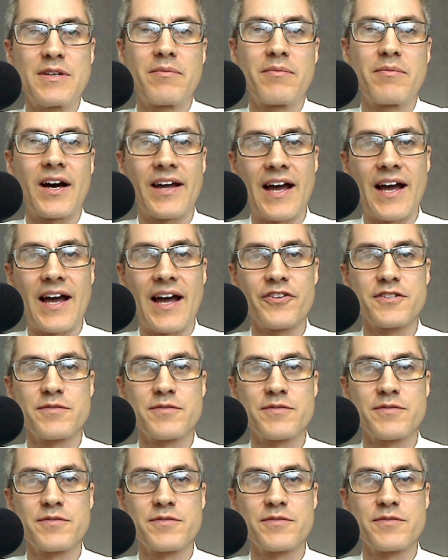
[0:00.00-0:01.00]
by how this
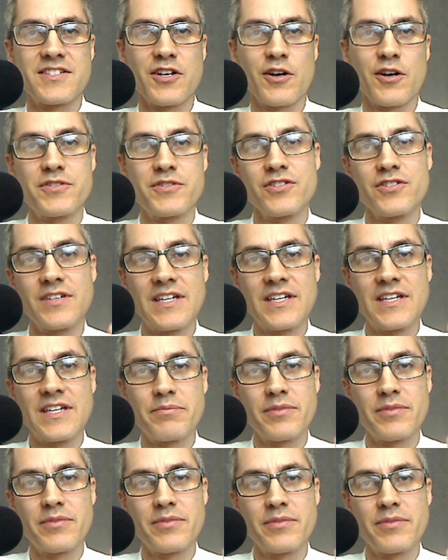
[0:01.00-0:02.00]
process helps you
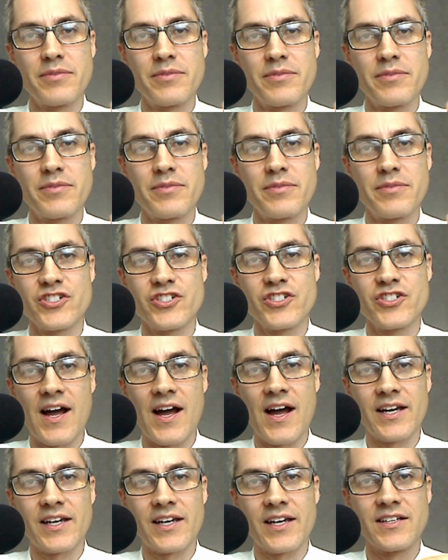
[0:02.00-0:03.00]
keep them on
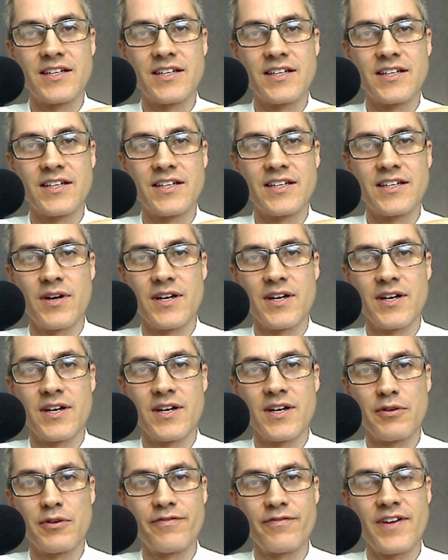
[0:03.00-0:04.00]
track and keeps you as
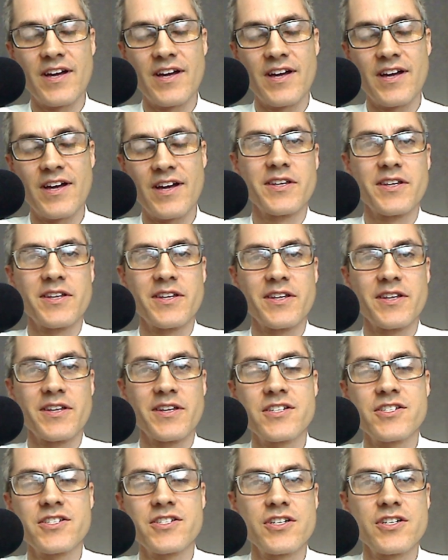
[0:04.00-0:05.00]
the professional in the
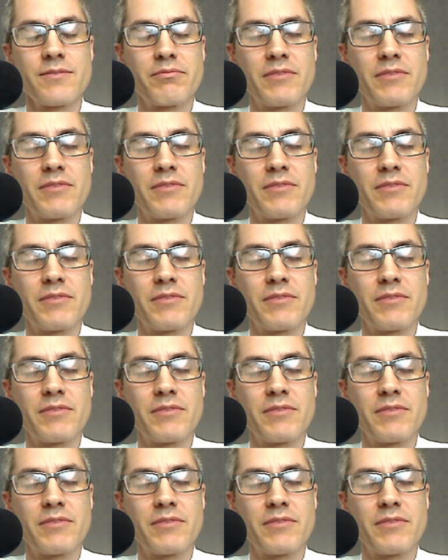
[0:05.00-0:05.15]
relationship?